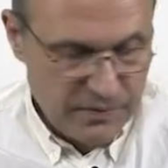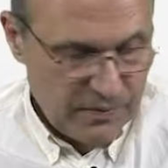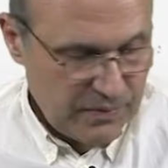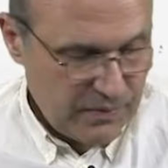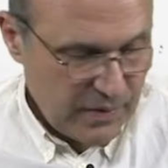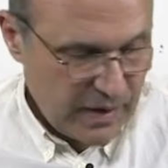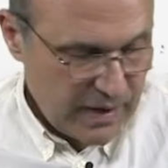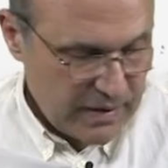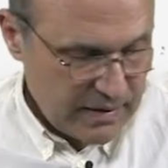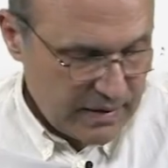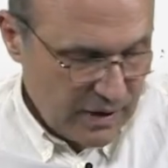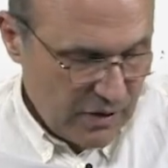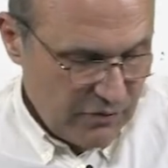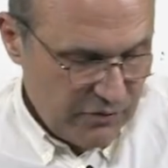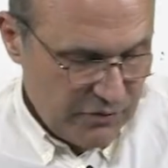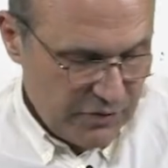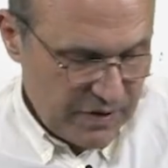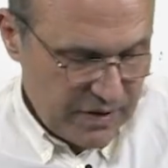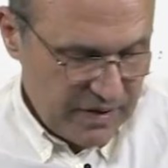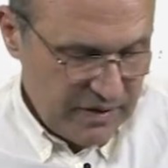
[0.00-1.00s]
right now
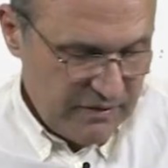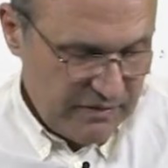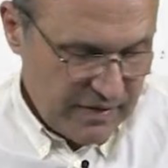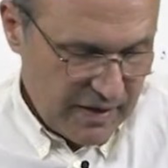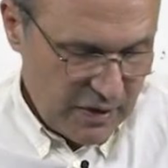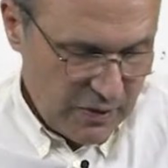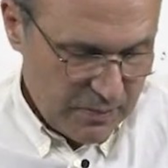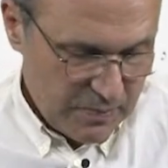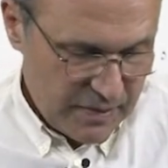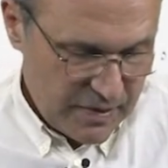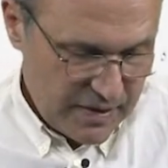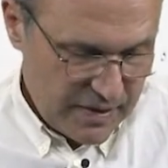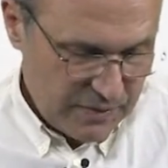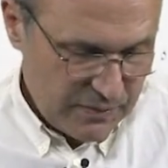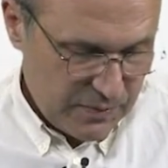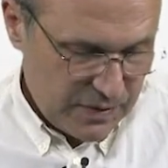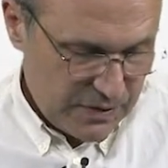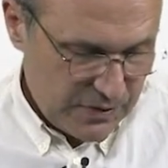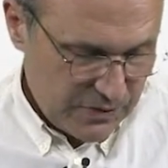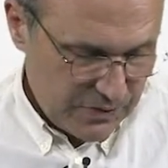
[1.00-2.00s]
for the development that
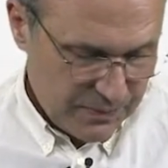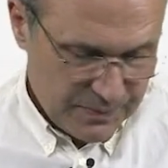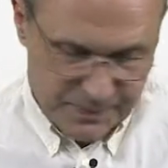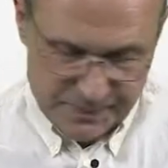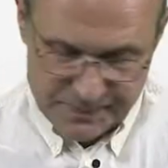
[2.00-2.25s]
we do.